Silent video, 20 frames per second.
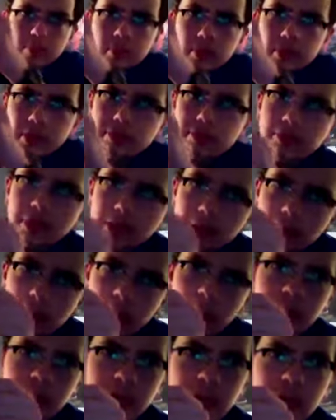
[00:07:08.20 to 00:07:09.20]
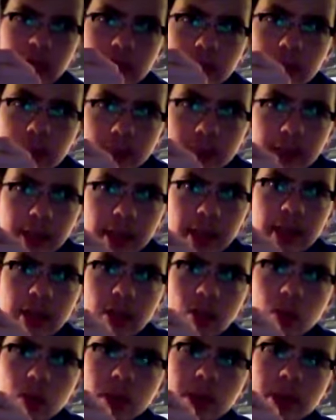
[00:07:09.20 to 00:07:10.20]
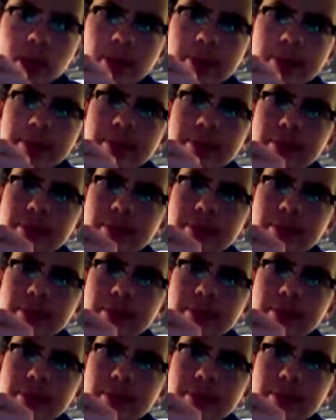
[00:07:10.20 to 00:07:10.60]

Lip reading: the final reveal at the end where